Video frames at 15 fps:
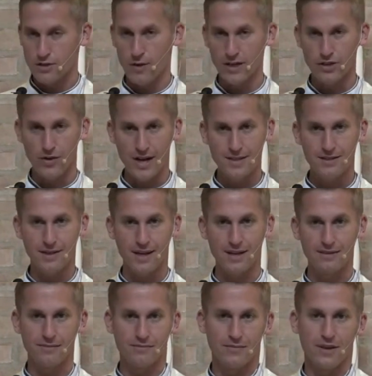So I
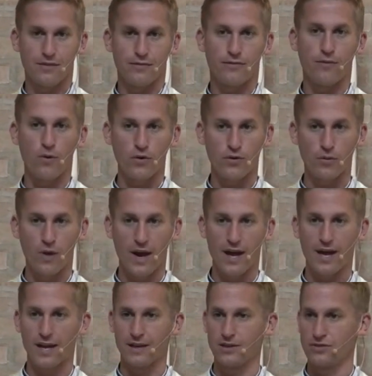translate this 4th
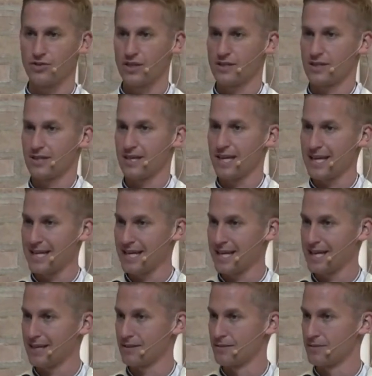way, and Jesus
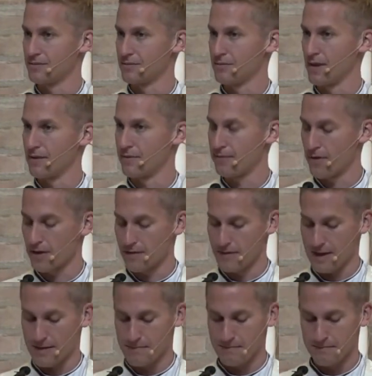eating in front of
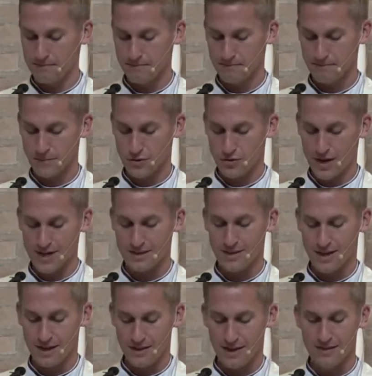them,
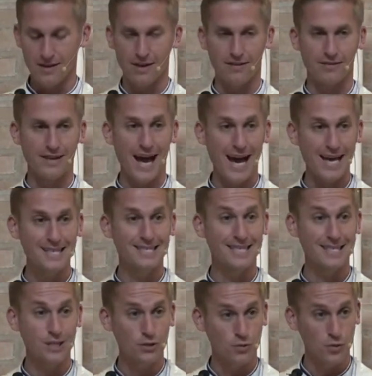translate it like this. Guys,
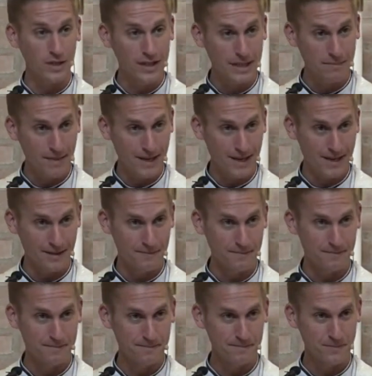this is really
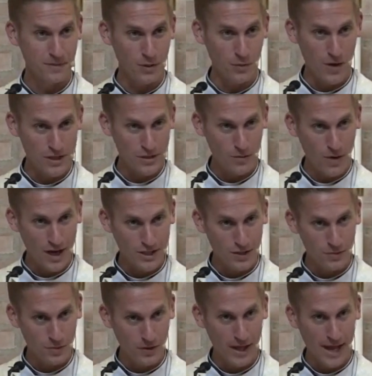me. The
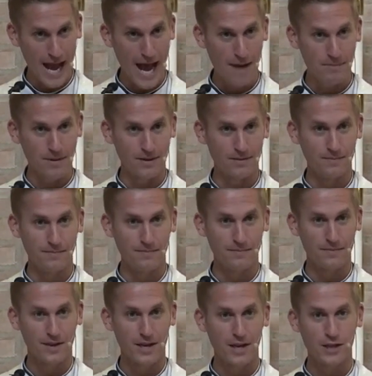resurrection really happened.
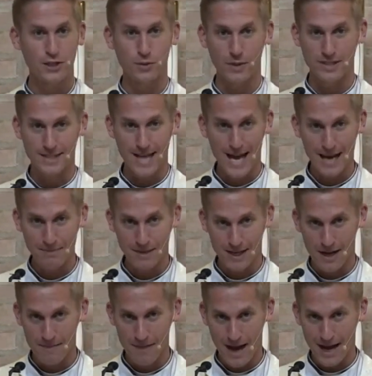So it's time to
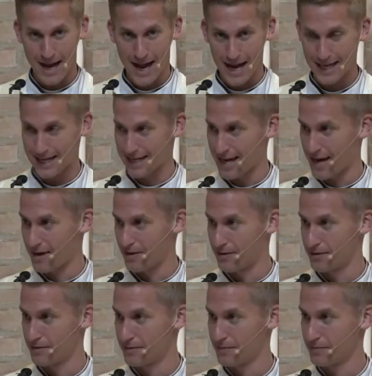come out of hiding
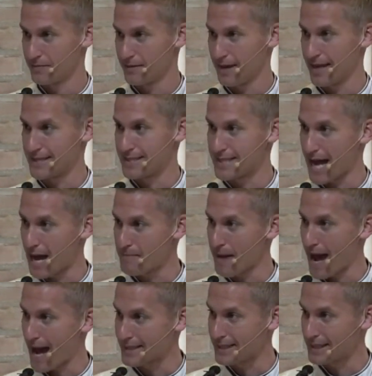now and stop
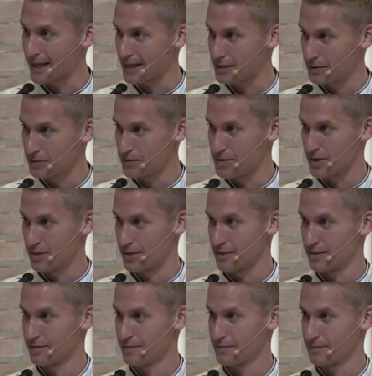acting like a loser.